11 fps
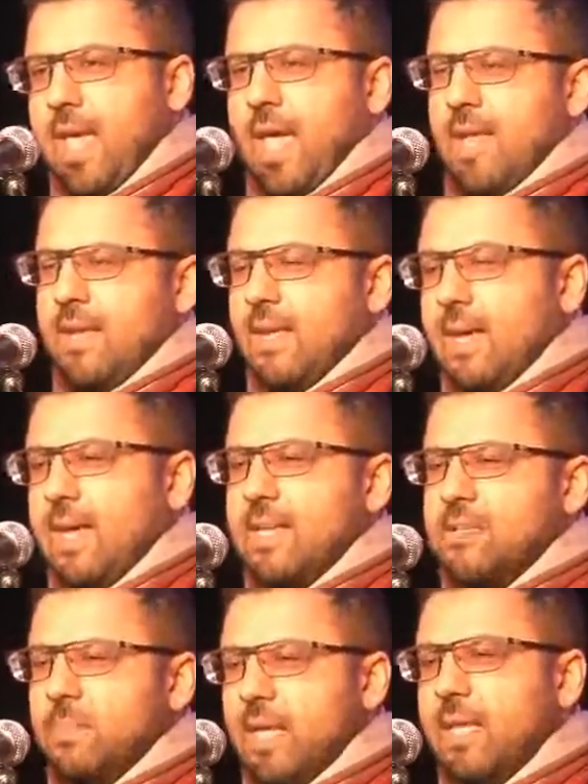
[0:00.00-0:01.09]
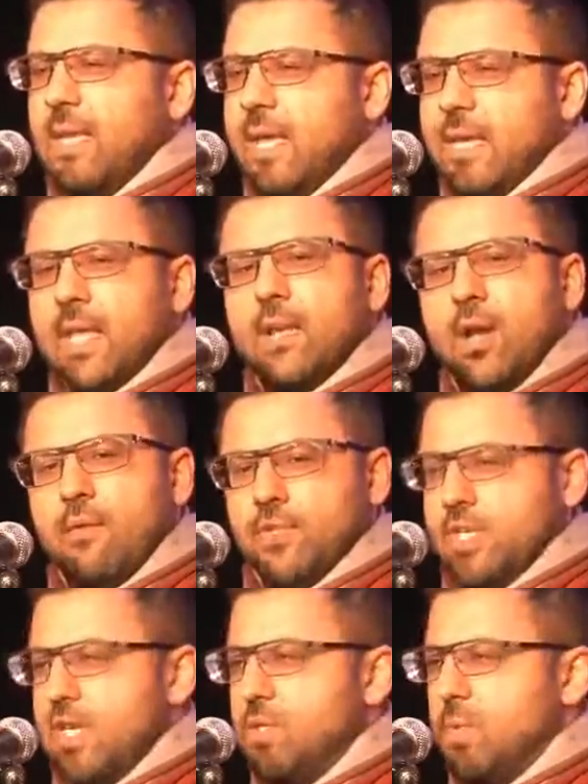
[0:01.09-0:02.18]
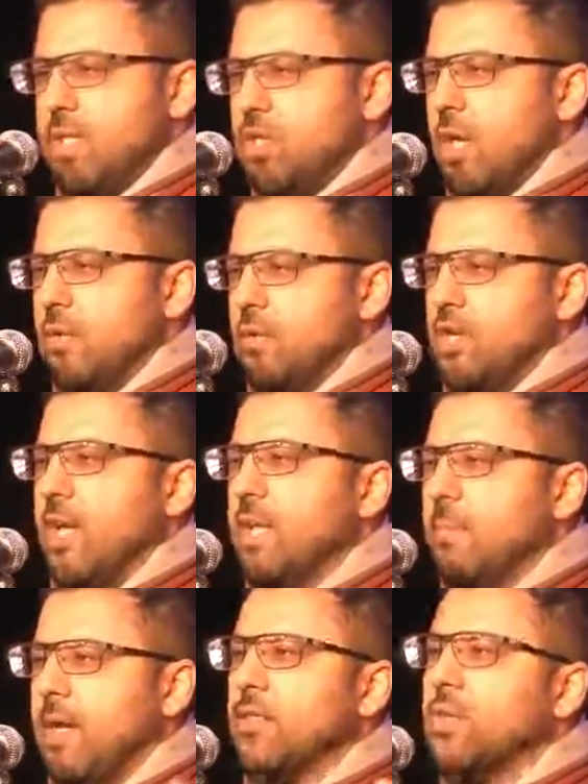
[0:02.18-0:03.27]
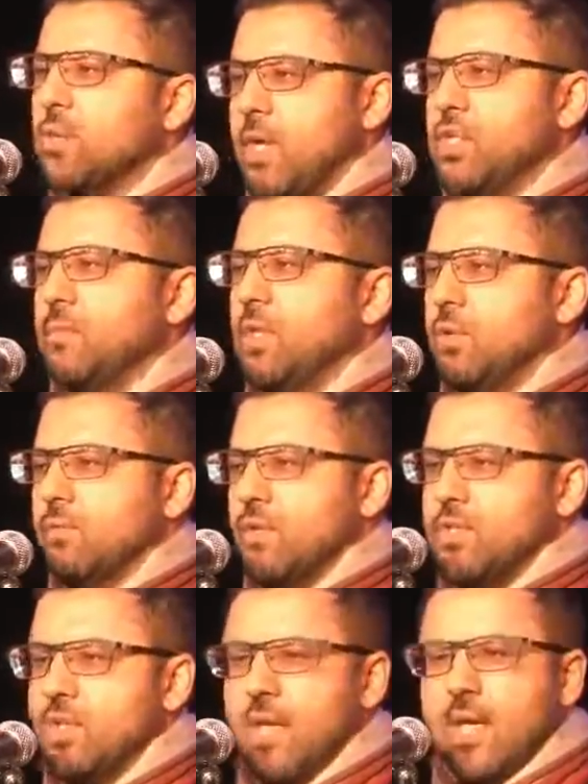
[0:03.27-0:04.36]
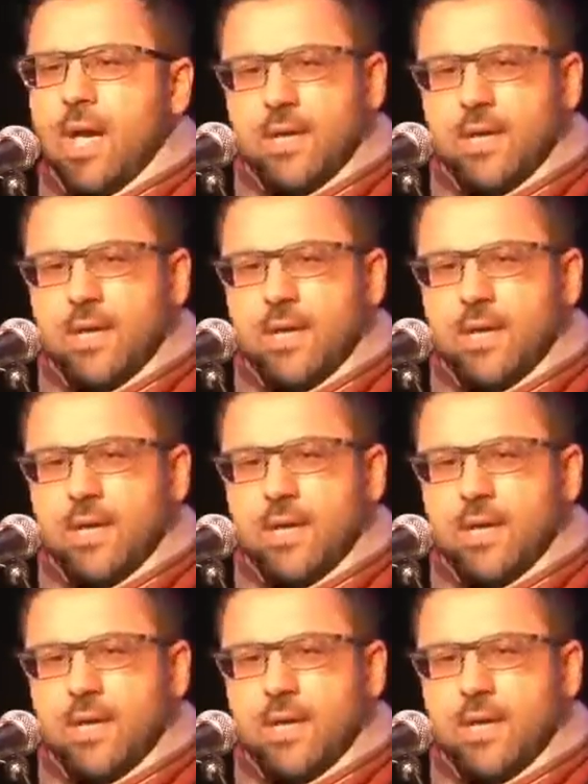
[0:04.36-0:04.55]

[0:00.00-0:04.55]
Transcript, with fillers: And uh, it's me and Nick in conversation with each other talking about the creation of the universe.